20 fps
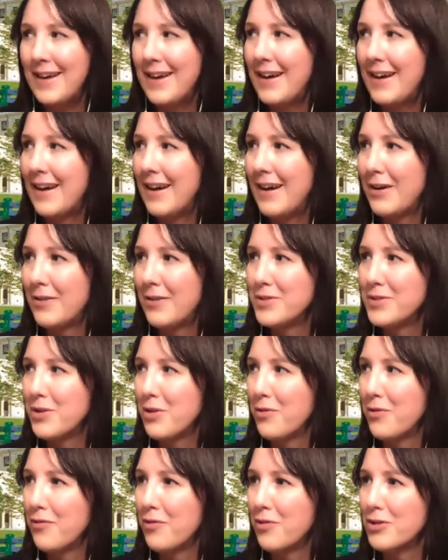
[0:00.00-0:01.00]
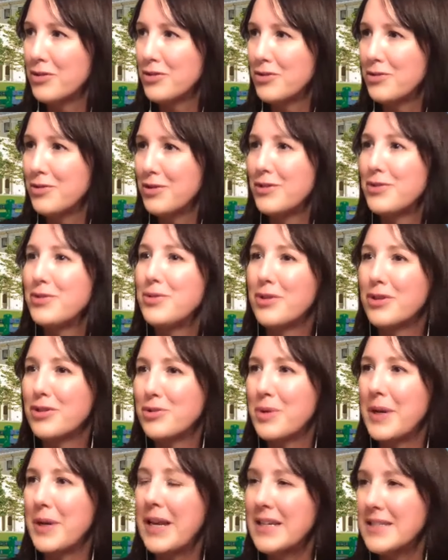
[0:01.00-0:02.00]
um, so for students who are
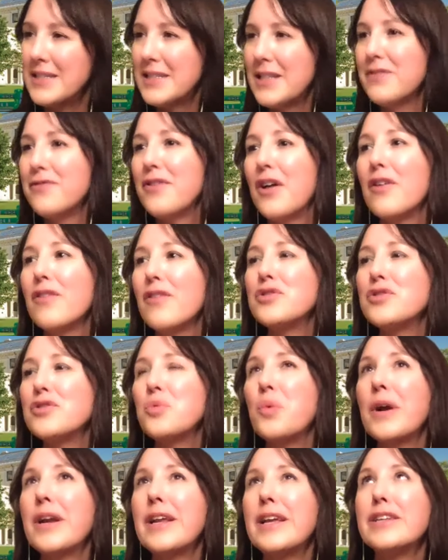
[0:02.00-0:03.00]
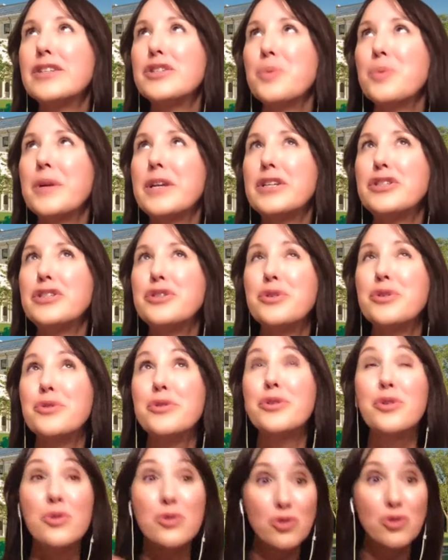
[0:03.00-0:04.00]
joining us in the fall of 2022,
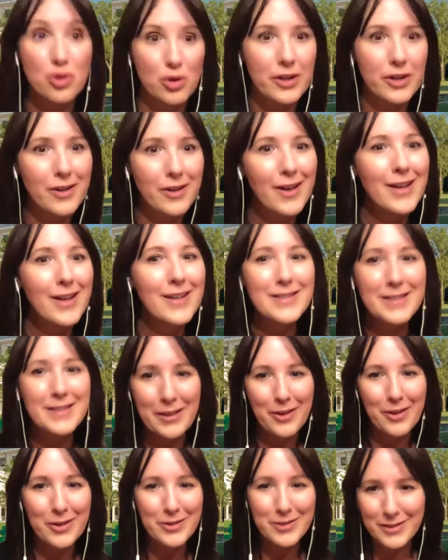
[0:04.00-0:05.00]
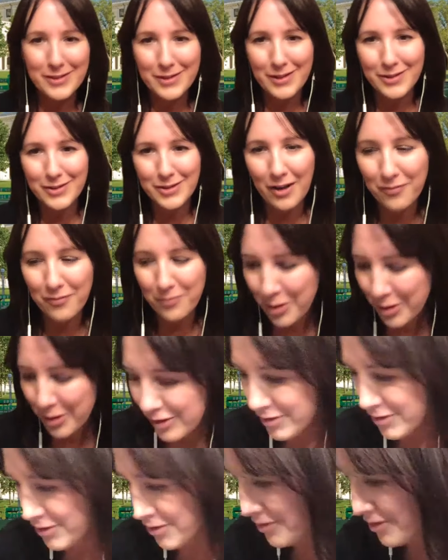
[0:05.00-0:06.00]
you should see those as a sophomore or
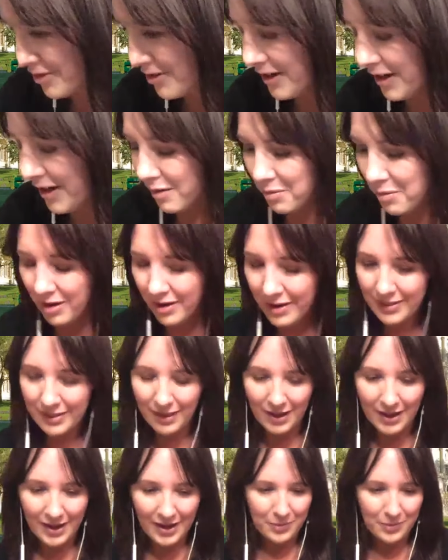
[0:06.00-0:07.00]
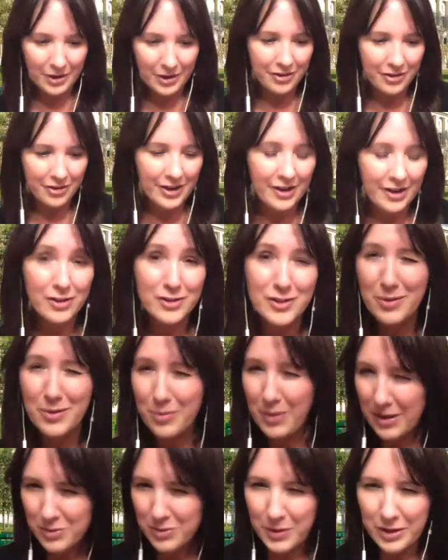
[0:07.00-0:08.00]
junior come online while you're here, as,
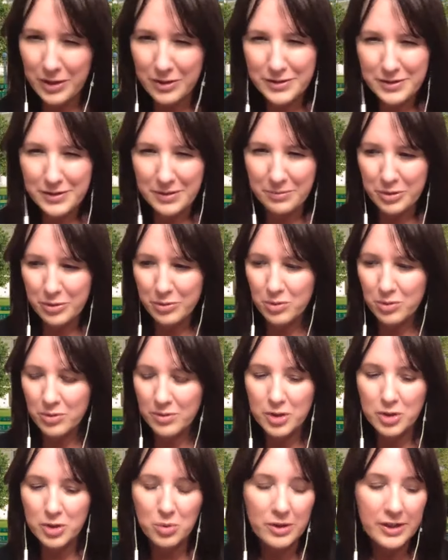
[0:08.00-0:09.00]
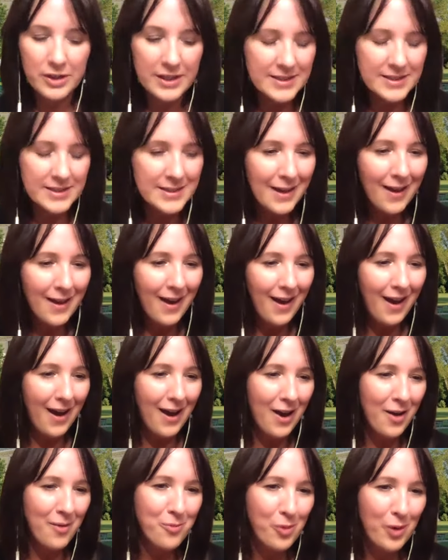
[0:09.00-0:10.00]
as well as some new dormitories
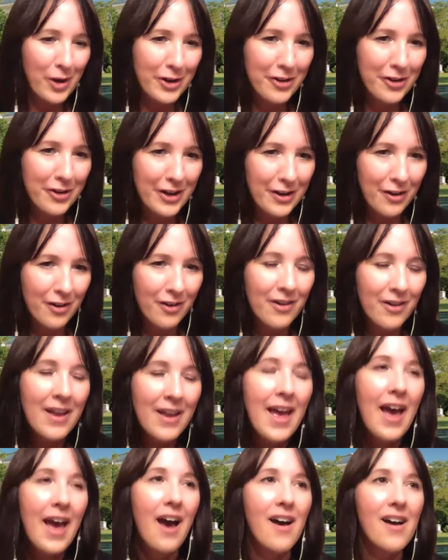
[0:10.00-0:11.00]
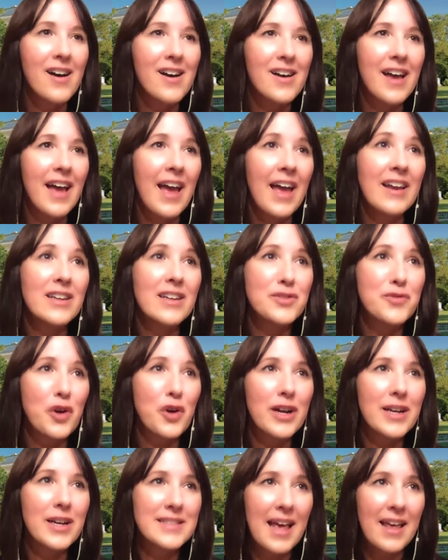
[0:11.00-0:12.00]
um, while you're here. Uh, and as far
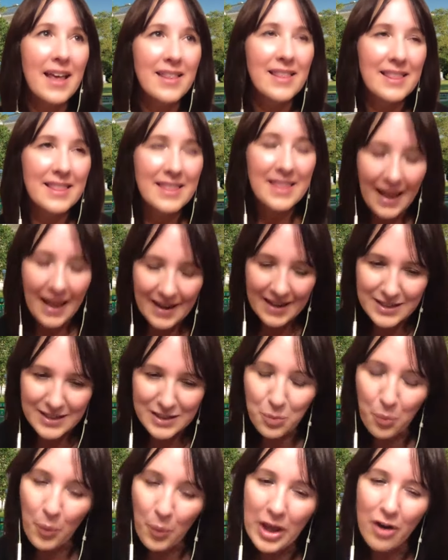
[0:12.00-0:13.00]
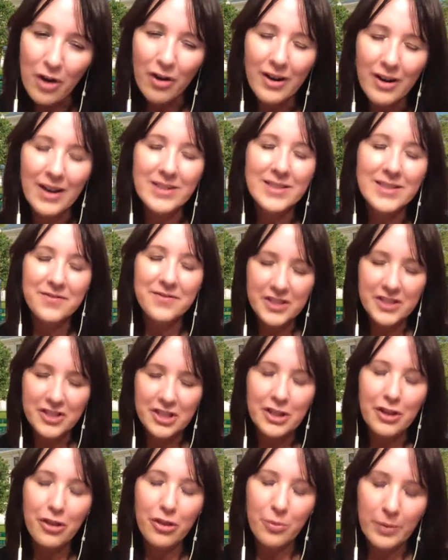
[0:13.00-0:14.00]
as athletics, we are a
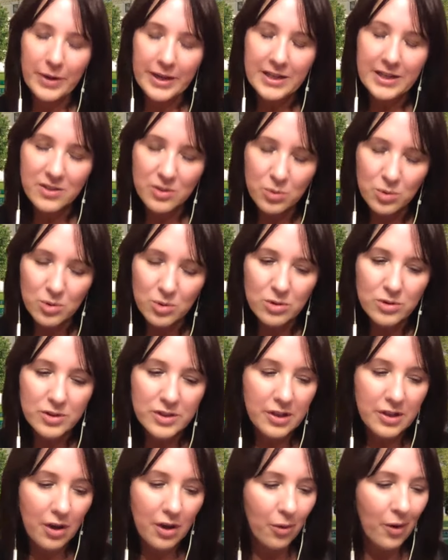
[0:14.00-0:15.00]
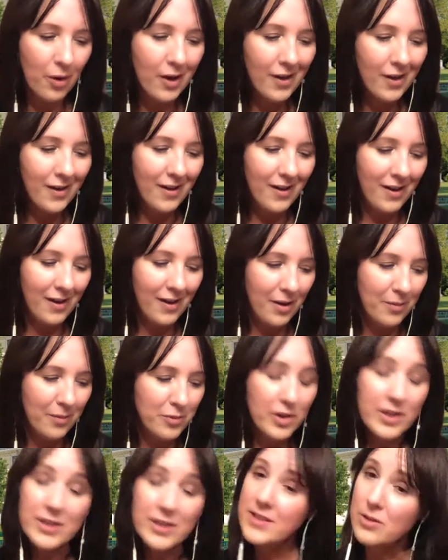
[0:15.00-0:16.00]
Division three school, so um, you
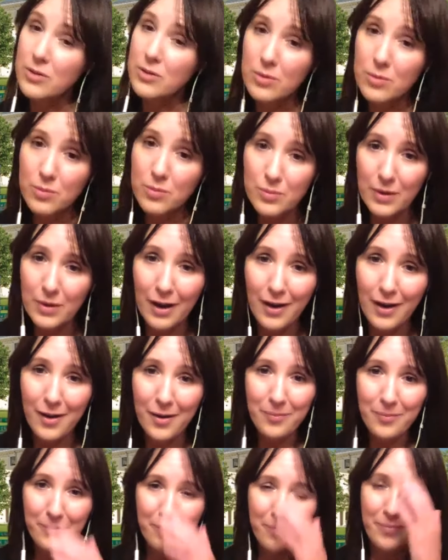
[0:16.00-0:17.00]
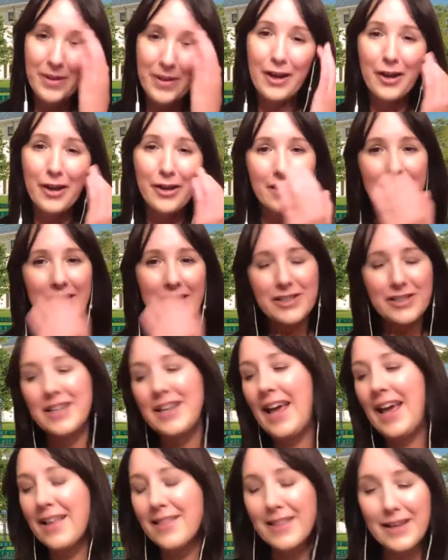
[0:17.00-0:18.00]
can still uh, be a collegiate
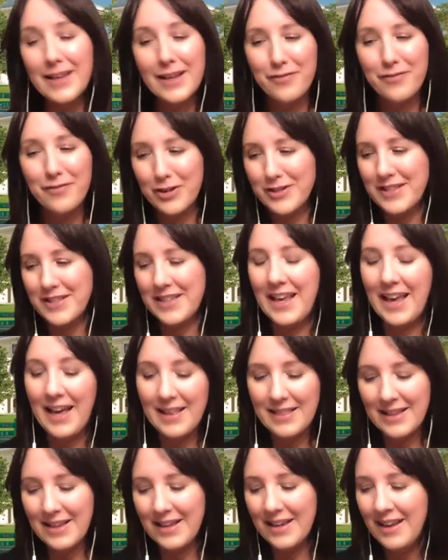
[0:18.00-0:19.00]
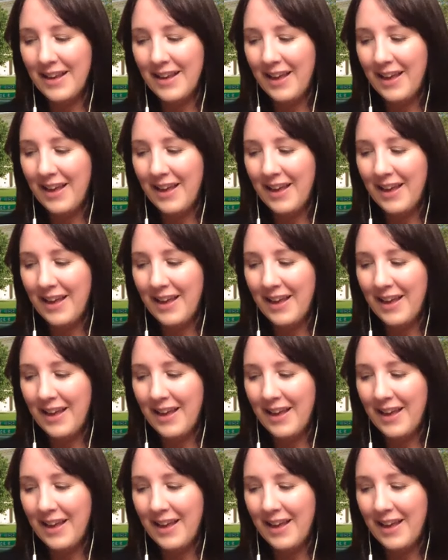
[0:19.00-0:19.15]
athlete, varsity athlete.